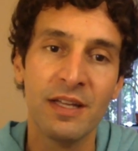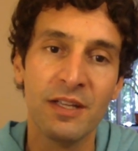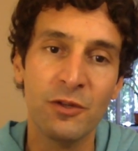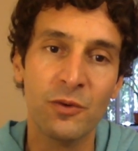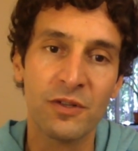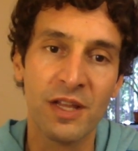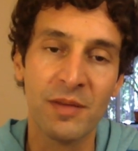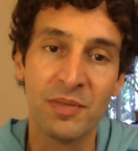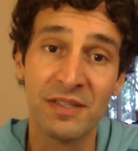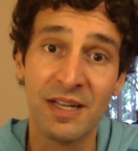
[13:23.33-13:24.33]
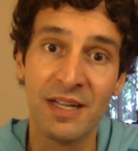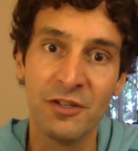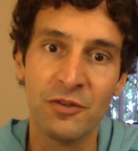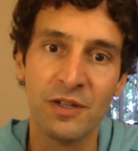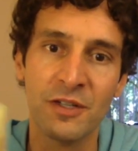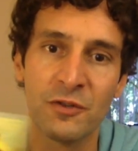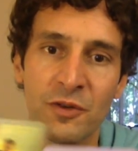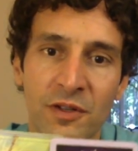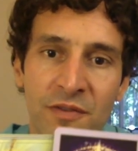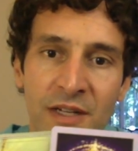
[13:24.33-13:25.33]
You are like Poseidon, you're in
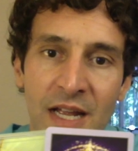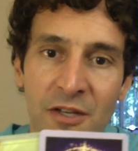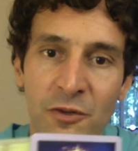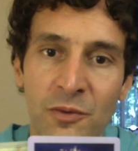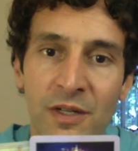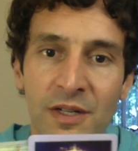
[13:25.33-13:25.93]
control of it, and you